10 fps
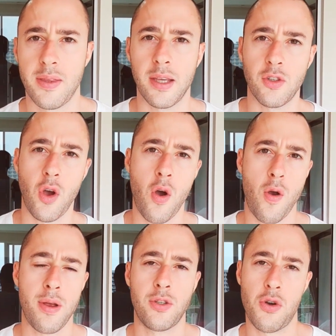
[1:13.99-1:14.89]
things
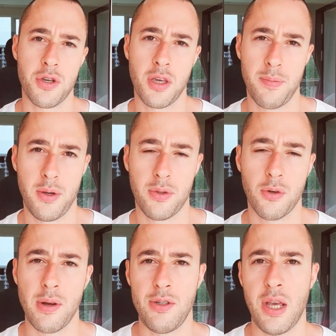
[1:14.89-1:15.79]
are and talking about the
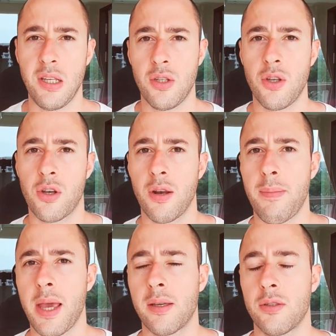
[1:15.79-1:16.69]
great change that they're going to make.